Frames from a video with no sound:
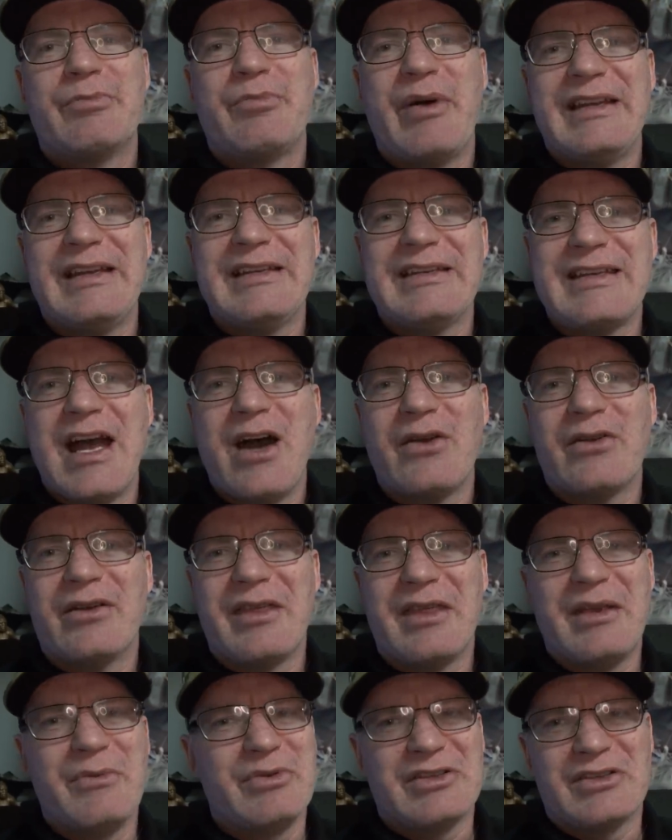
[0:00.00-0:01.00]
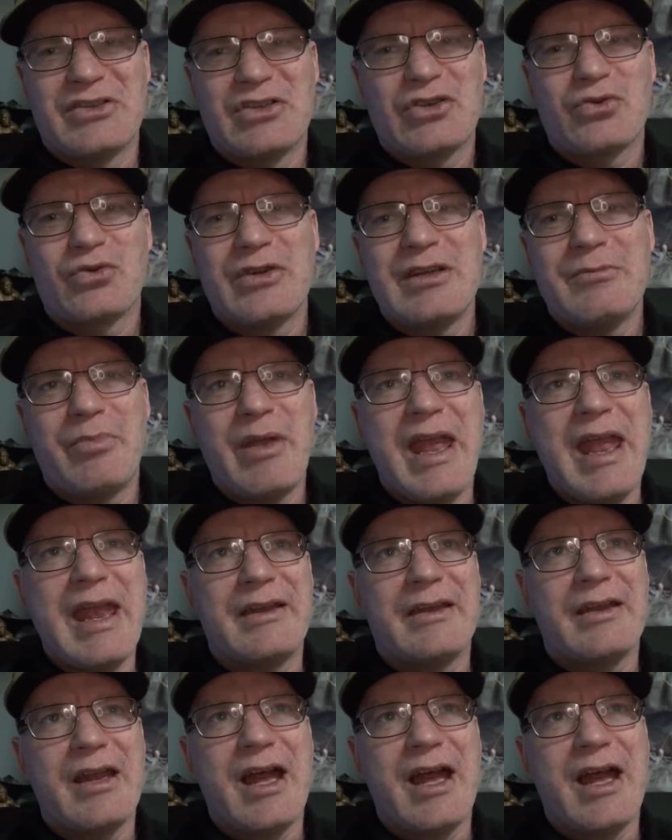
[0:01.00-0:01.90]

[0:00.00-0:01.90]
biting down, it was extreme pain.